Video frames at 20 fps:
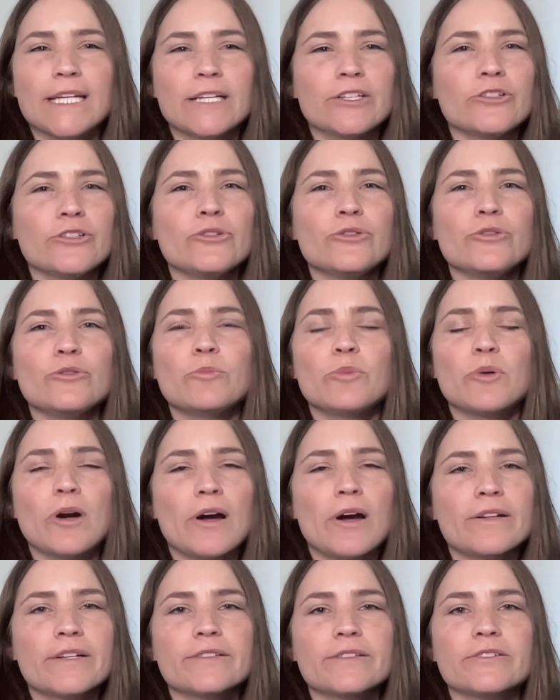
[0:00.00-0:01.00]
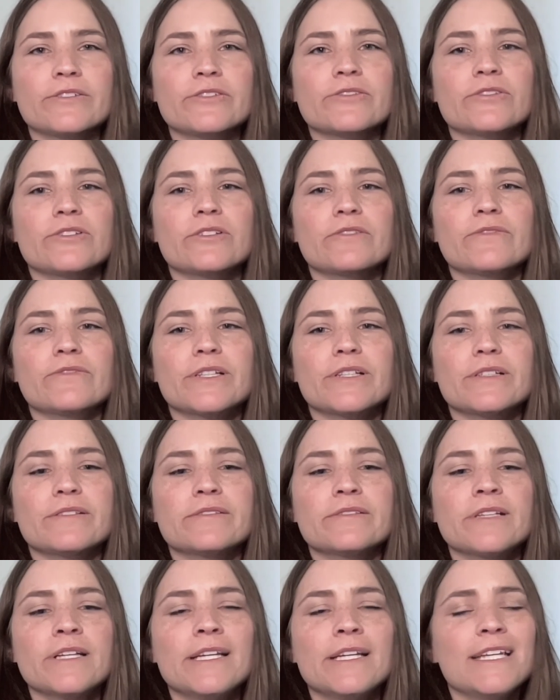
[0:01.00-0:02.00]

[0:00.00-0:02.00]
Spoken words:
a new product or service,